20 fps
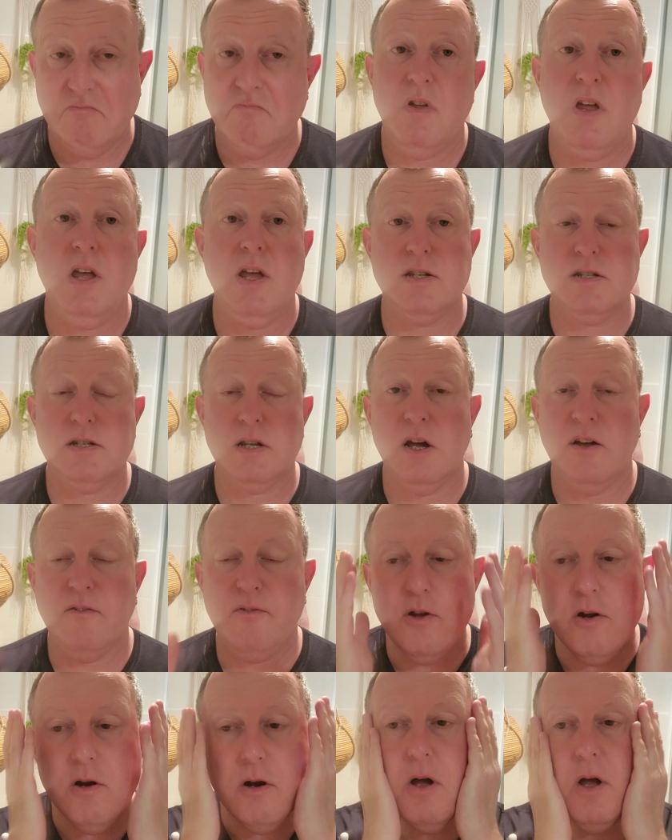Yeah, so if
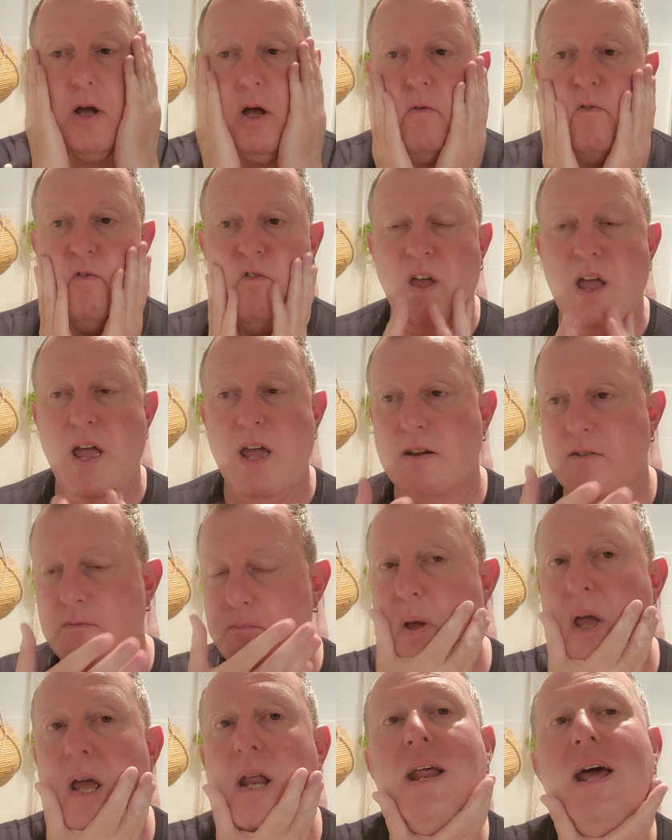you're a fan of
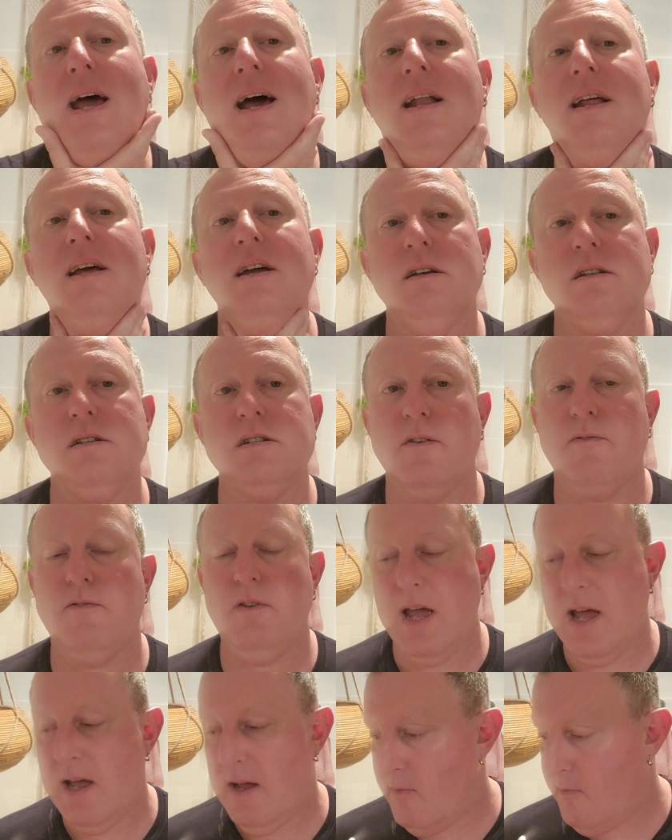Penhaligon's, if you
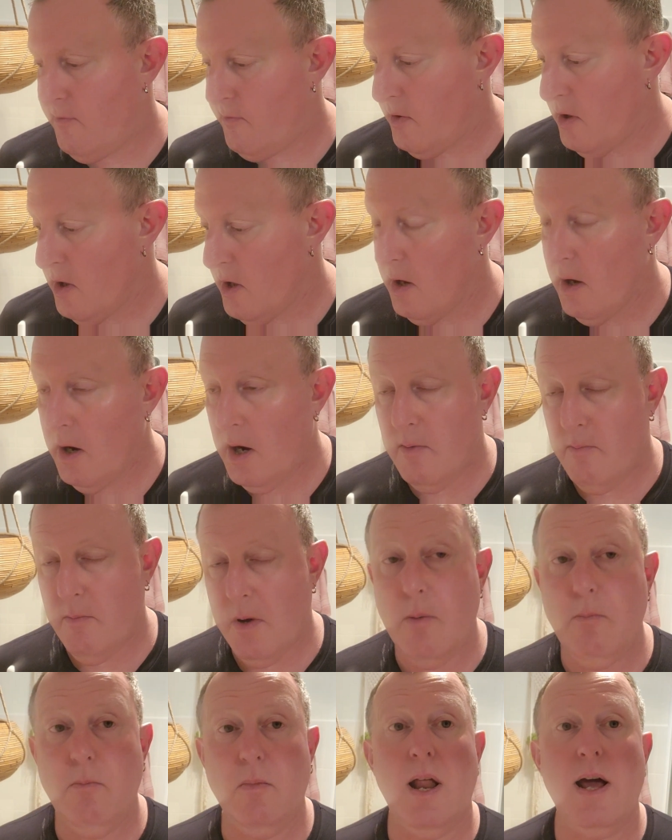have,
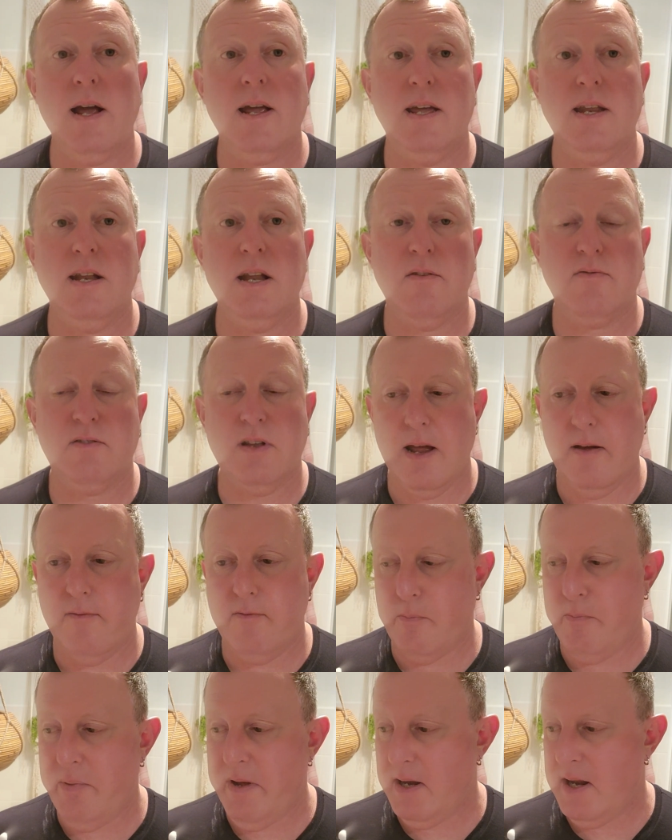I'm lucky enough to have the
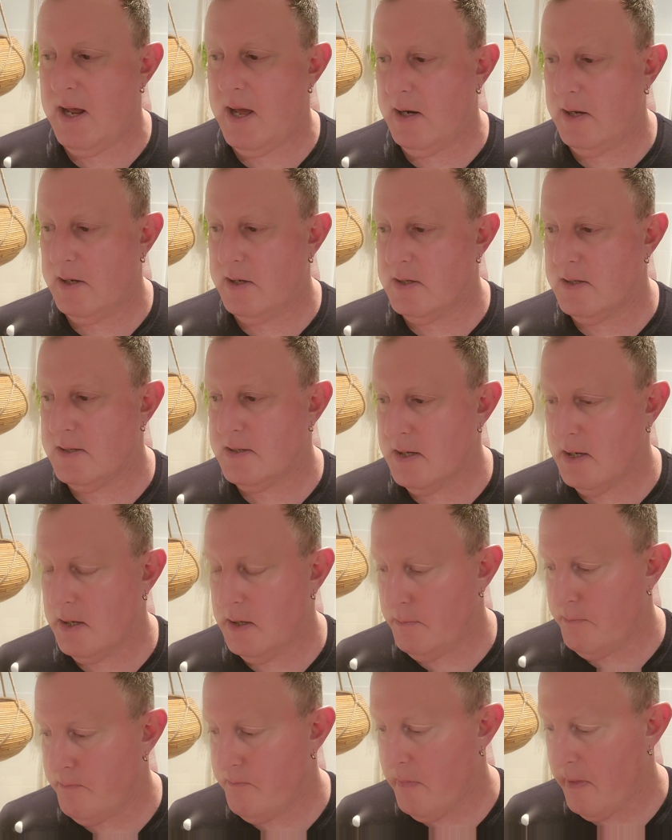Penhaligon's
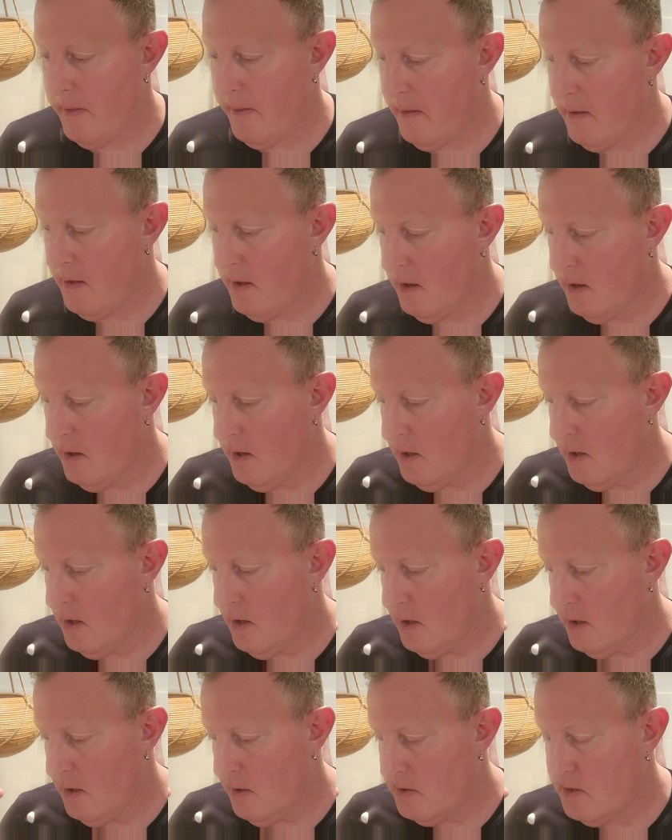
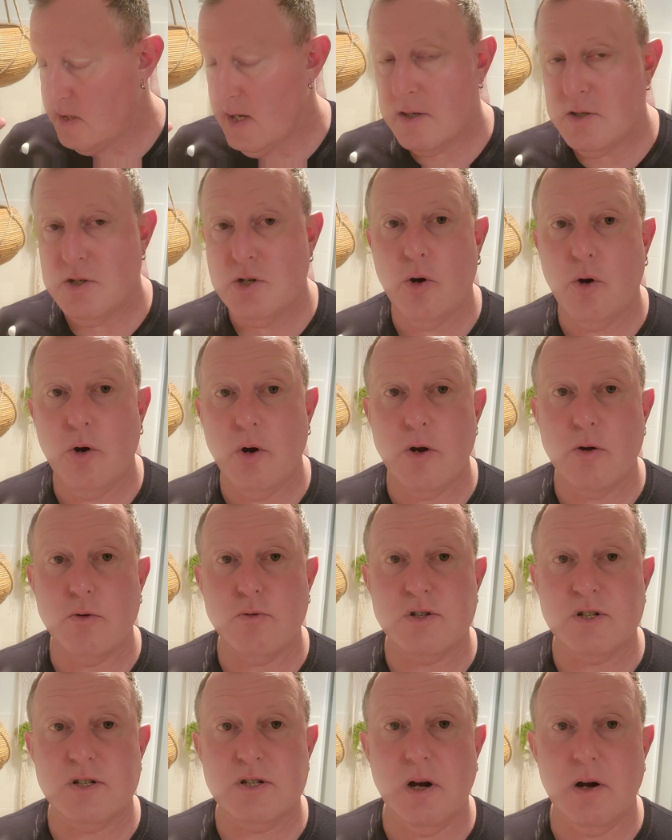sartorial
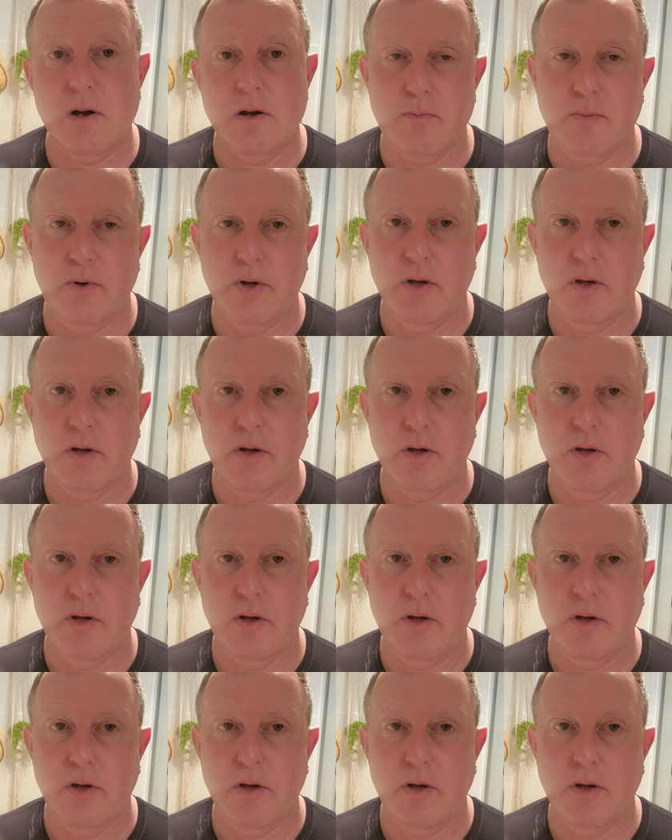soap,